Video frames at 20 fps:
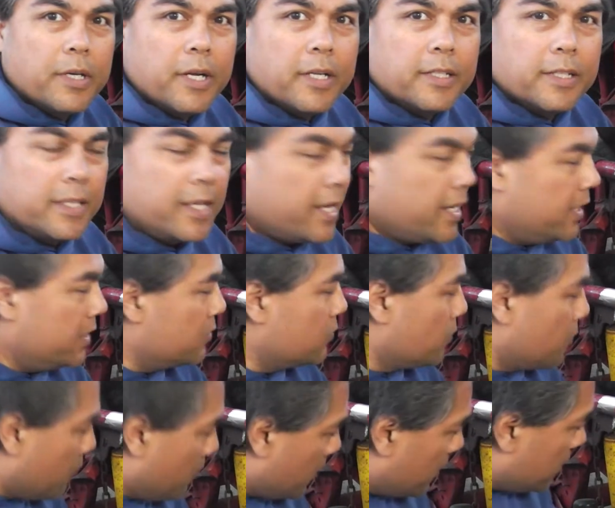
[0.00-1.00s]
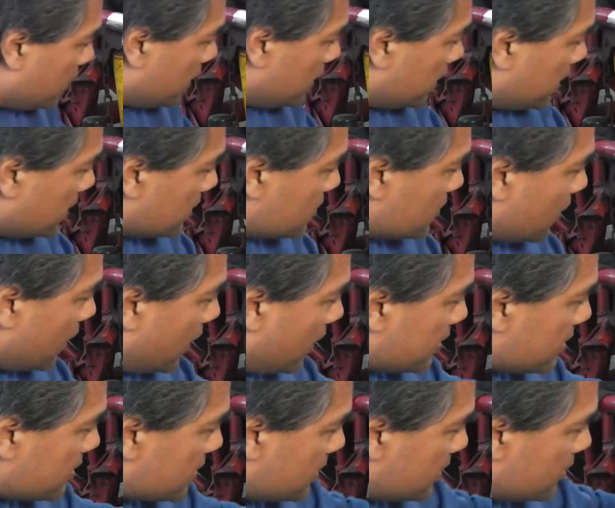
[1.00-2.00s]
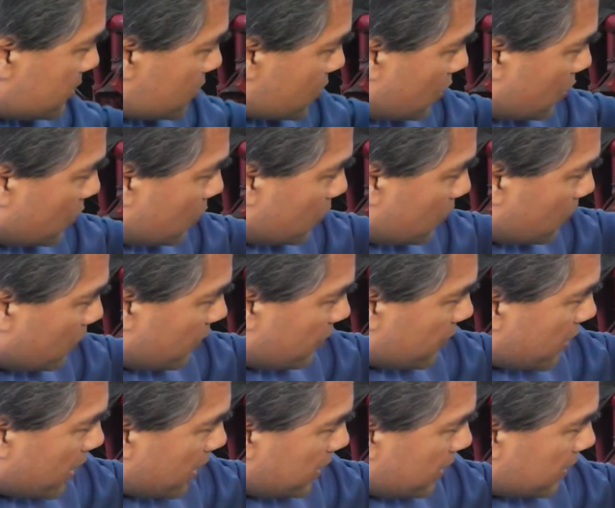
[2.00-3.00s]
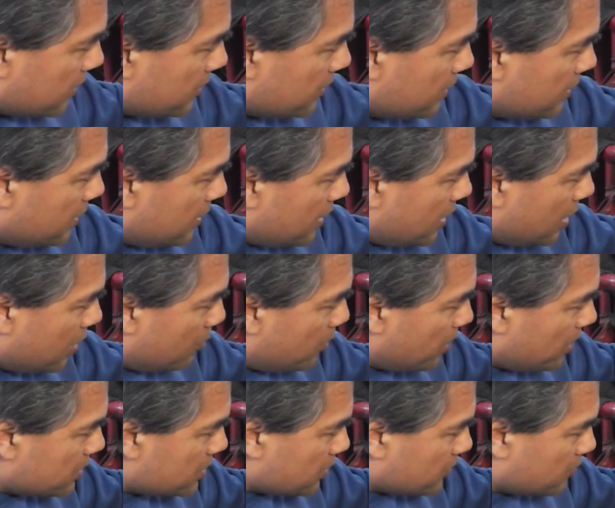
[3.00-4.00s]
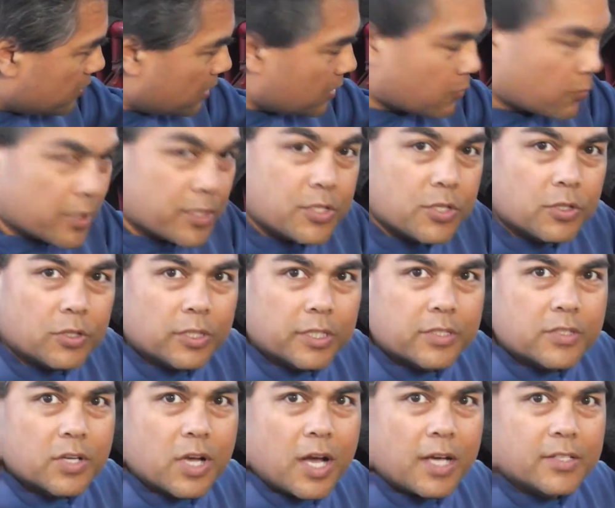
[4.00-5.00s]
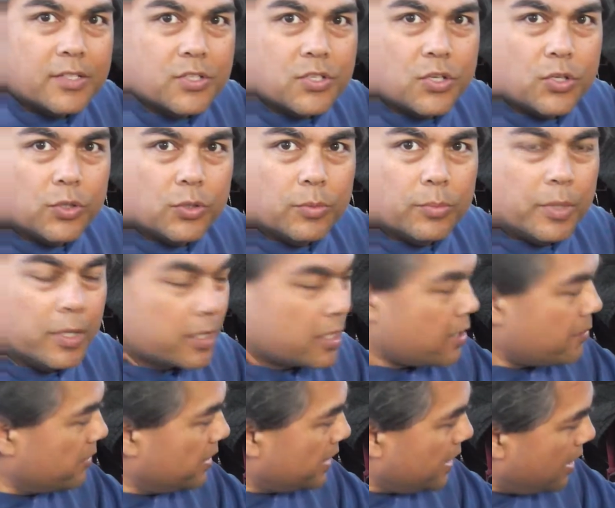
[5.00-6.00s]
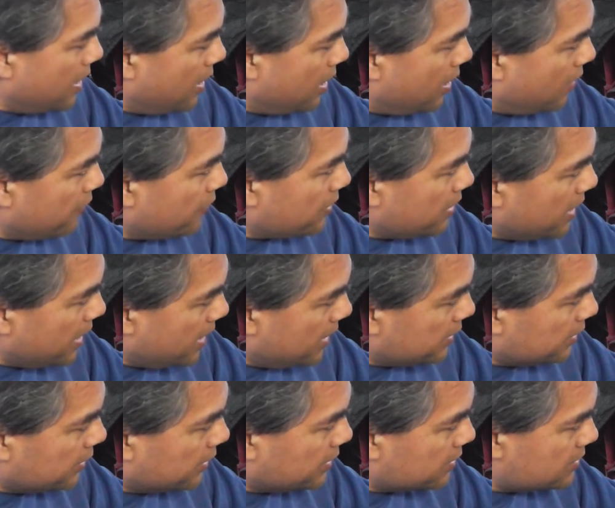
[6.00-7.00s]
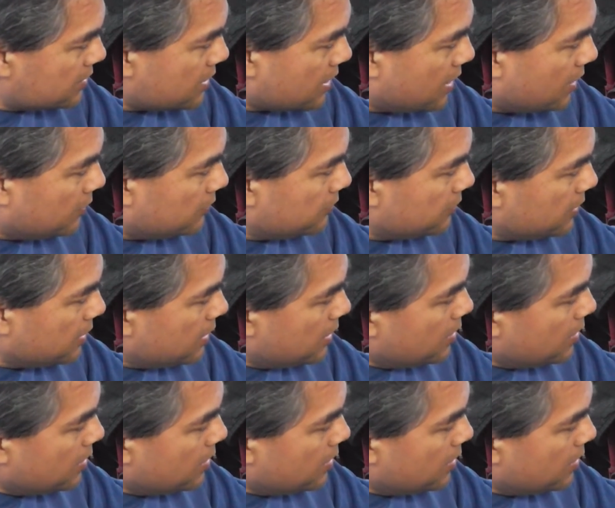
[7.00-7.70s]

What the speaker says: on today is we're working on the exhaust. So we've got a piece of the original exhaust tube coming off of the header itself.